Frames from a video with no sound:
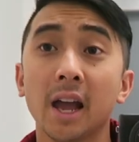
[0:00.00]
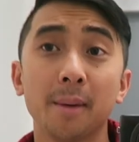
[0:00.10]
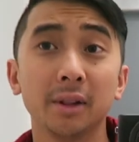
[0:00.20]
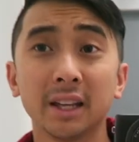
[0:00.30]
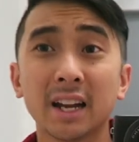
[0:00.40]

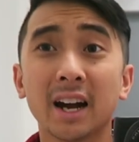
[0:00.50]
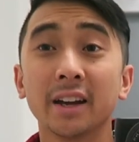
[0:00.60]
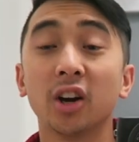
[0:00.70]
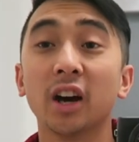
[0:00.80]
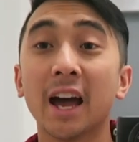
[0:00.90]
Emily and
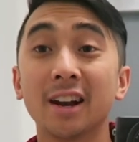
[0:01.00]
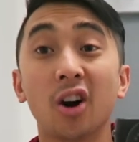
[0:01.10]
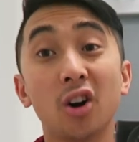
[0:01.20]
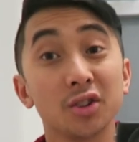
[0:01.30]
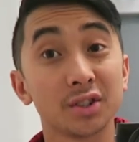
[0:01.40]
I are
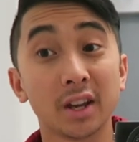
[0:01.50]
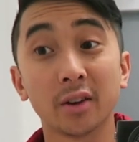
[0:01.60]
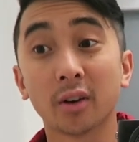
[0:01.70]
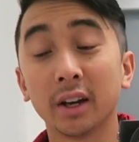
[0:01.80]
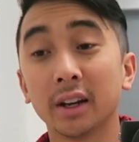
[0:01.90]
at
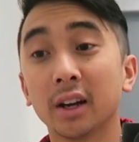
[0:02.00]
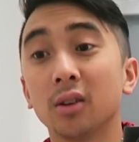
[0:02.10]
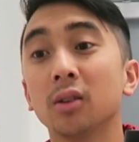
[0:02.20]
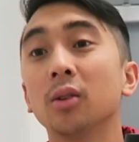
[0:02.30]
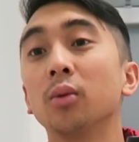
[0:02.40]
Allstate right
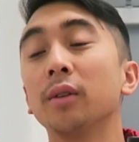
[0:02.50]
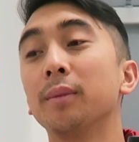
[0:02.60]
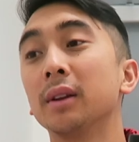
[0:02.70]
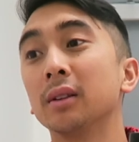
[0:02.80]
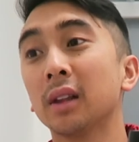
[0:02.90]
now.
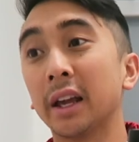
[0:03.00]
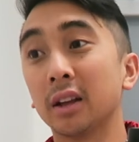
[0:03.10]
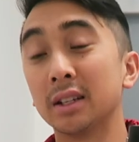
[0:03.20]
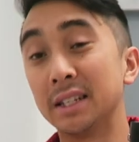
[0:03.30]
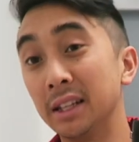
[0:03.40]
We've been
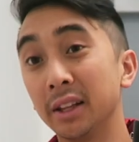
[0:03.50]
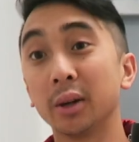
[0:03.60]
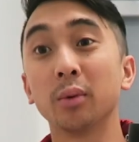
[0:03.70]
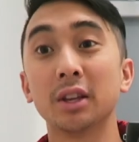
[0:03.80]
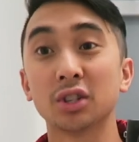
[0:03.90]
like
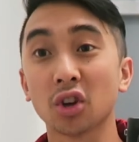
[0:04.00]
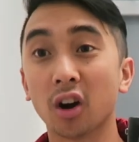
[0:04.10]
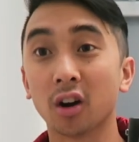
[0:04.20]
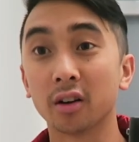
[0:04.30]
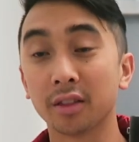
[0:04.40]
dealing with this
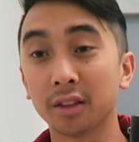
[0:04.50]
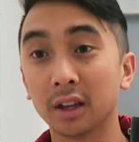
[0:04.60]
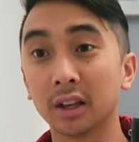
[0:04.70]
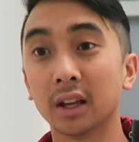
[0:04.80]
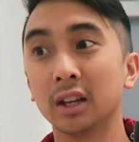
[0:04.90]
car
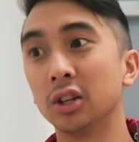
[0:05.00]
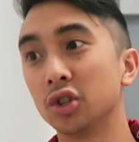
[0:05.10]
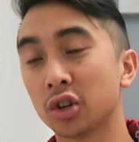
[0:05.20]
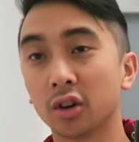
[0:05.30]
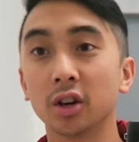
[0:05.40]
thing and
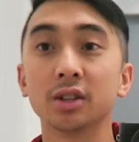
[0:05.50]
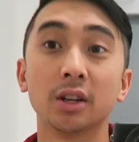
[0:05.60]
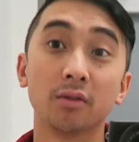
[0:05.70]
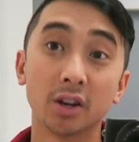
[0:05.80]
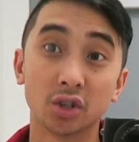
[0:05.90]

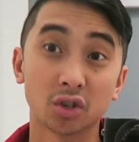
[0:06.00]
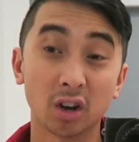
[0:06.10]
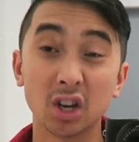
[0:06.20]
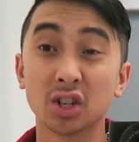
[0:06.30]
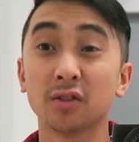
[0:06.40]
insurance and
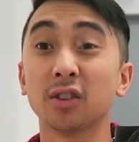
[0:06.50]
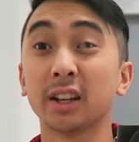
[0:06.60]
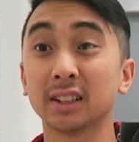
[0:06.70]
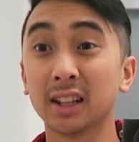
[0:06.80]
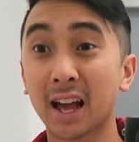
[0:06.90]
registration for
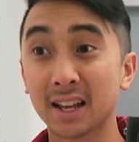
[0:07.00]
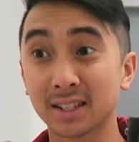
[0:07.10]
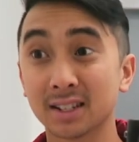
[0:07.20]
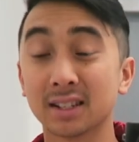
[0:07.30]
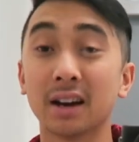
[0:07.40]
like the
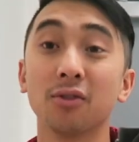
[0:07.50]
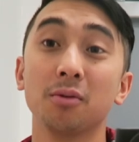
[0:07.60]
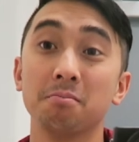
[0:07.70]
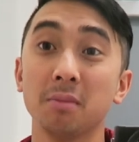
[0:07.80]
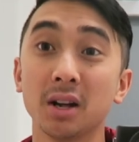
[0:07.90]
last
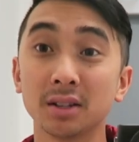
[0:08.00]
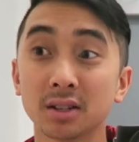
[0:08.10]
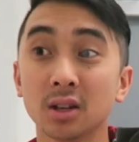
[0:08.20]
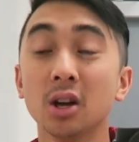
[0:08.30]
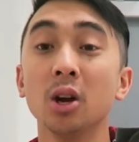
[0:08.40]
several
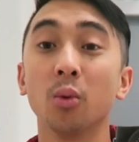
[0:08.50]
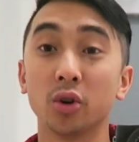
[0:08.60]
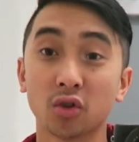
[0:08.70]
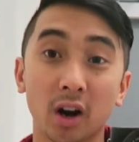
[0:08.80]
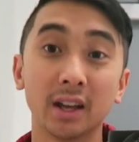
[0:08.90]
months.
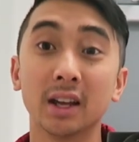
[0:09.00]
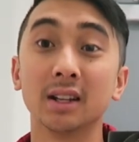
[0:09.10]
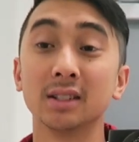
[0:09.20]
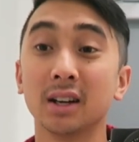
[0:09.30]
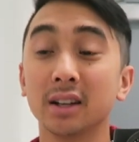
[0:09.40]
We're trying to get
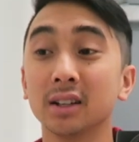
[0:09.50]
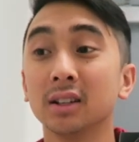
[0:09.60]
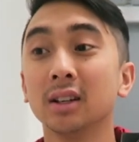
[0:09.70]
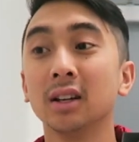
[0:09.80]
it done.